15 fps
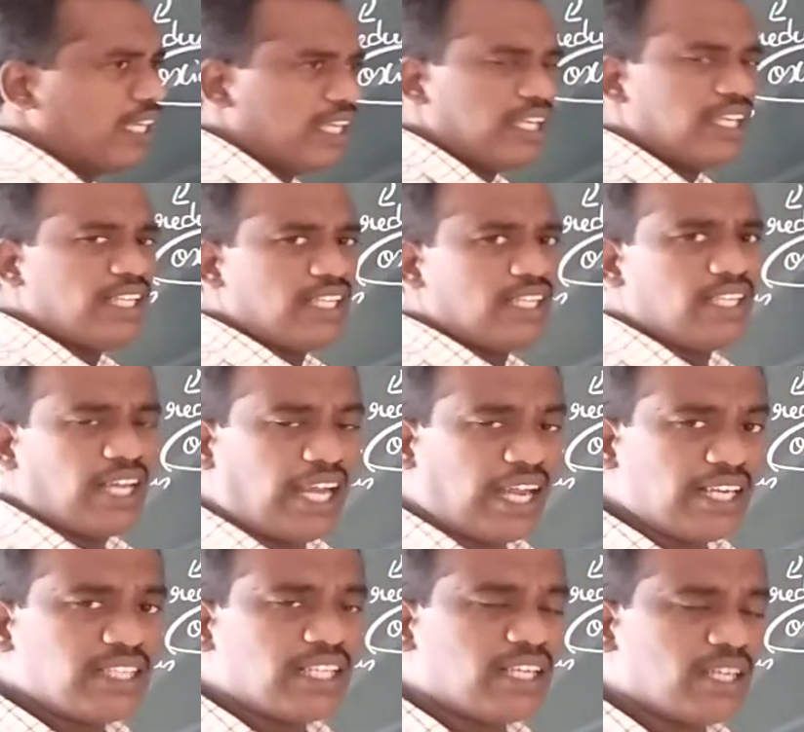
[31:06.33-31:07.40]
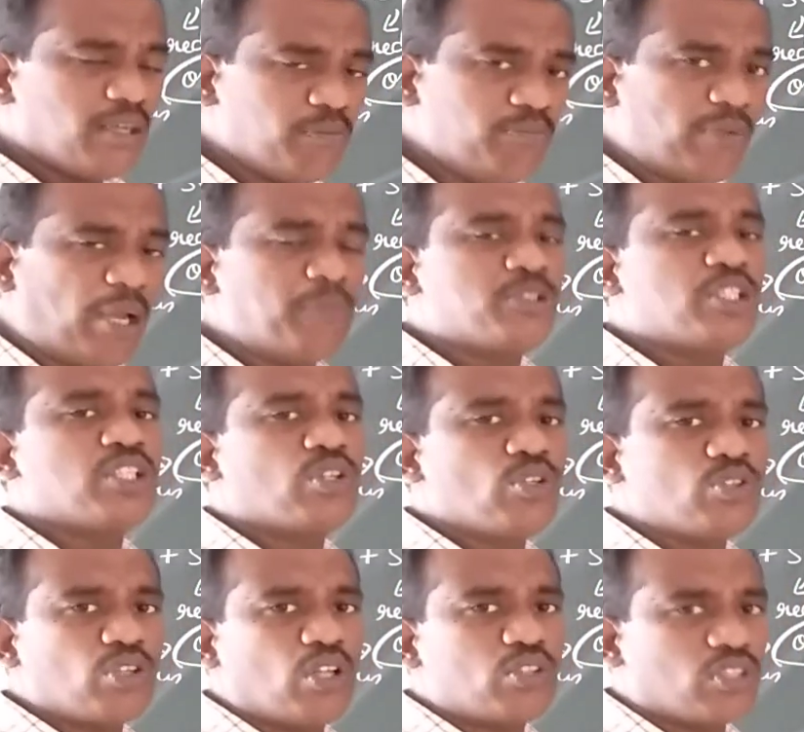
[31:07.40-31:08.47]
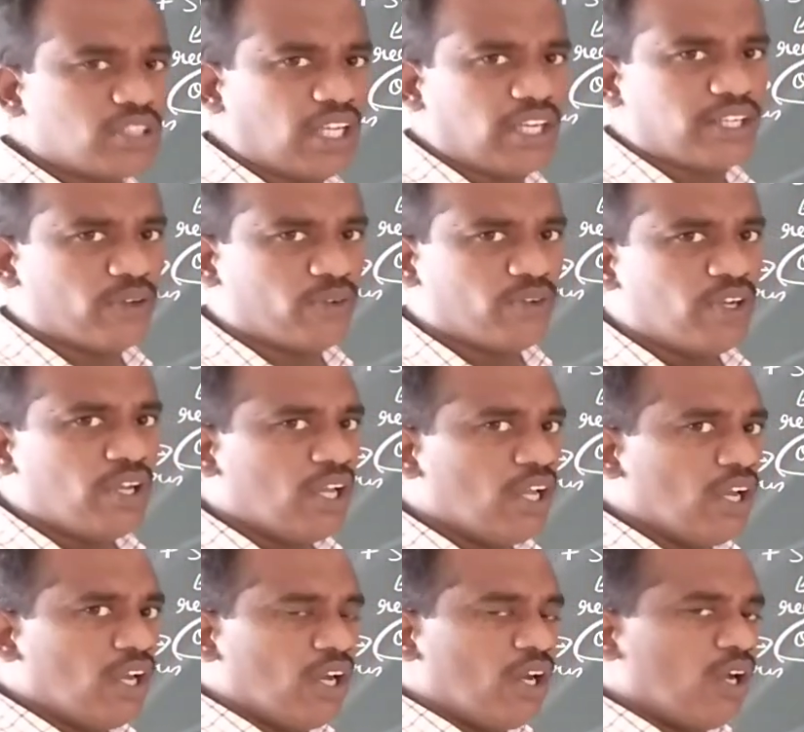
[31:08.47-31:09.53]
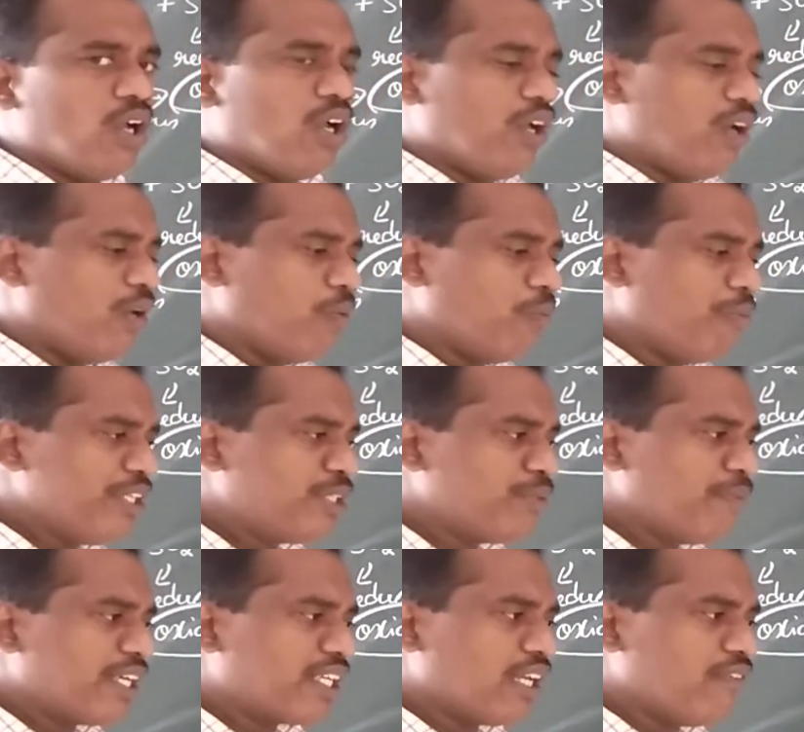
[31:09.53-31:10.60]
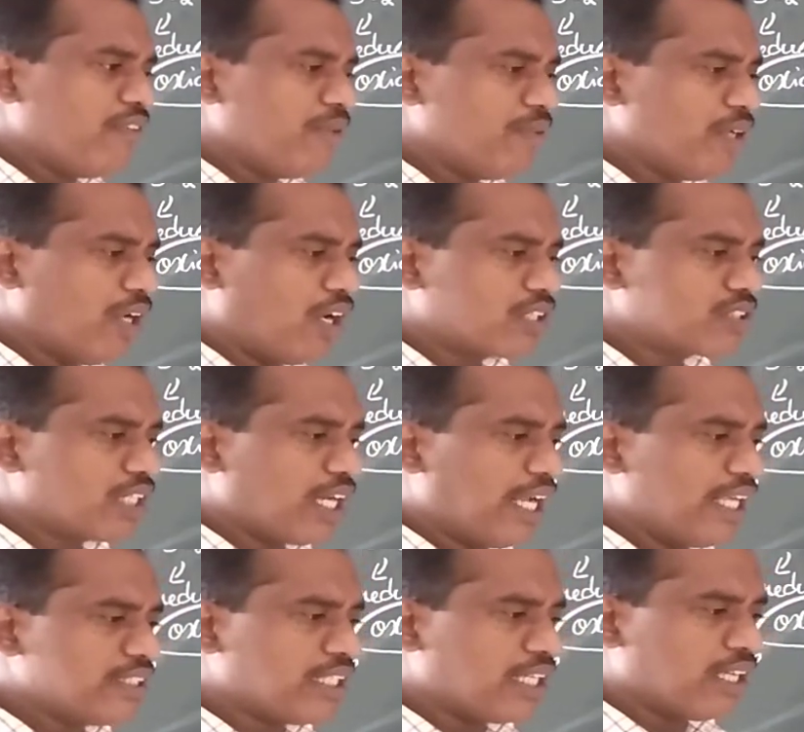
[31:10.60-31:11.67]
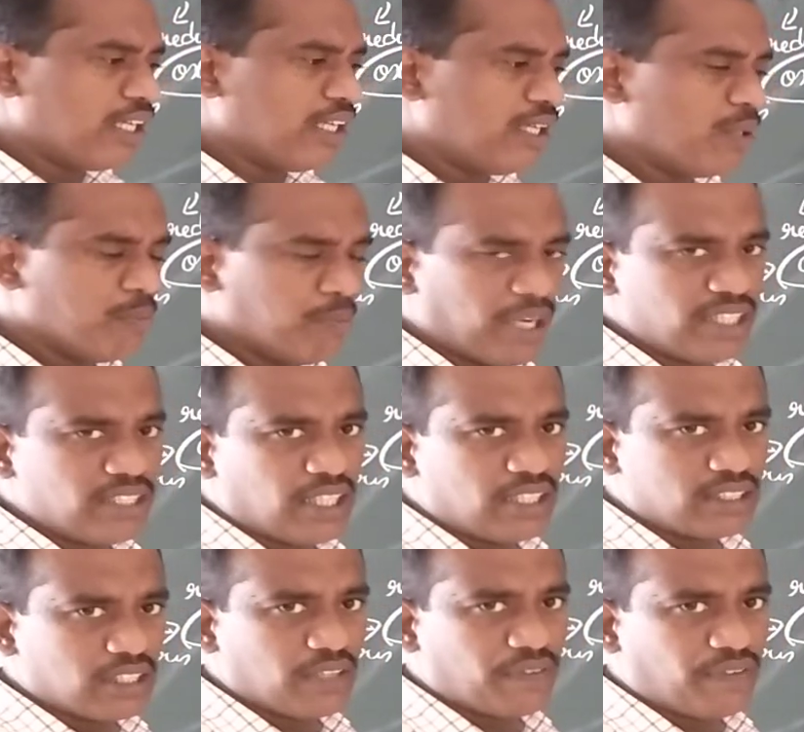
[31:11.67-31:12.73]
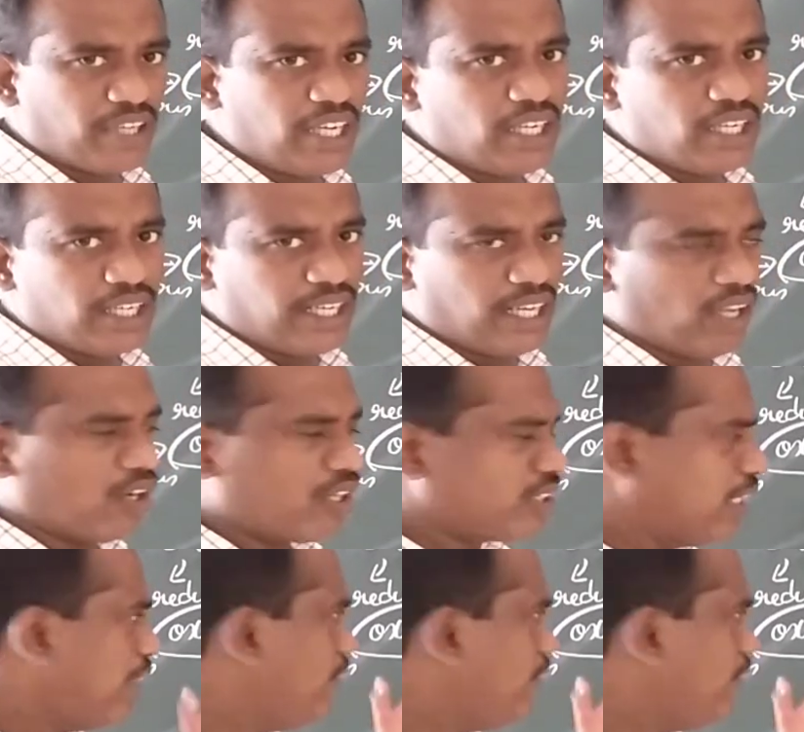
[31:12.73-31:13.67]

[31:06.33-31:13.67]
In another MCQs also they will give which metal will be oxidized by the sulfur dioxide.